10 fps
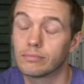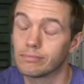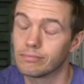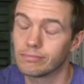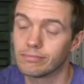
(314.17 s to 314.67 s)

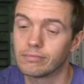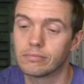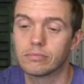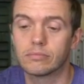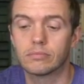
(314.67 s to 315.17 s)

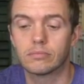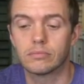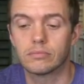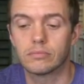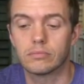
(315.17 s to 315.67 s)

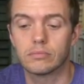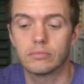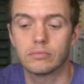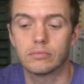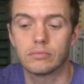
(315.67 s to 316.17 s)

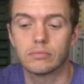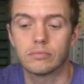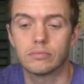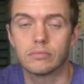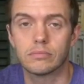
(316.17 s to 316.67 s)

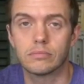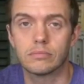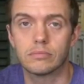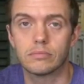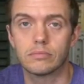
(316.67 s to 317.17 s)

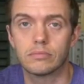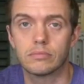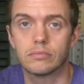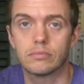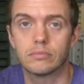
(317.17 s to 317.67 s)

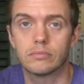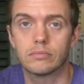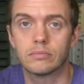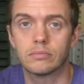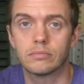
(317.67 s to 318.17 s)

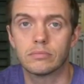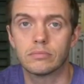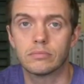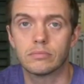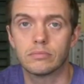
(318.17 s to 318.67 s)

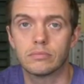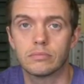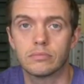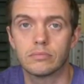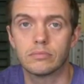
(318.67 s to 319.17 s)

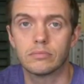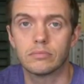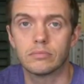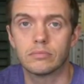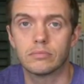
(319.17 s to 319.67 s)

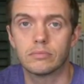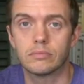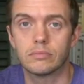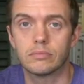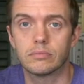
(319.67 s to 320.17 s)
The person shown says nothing.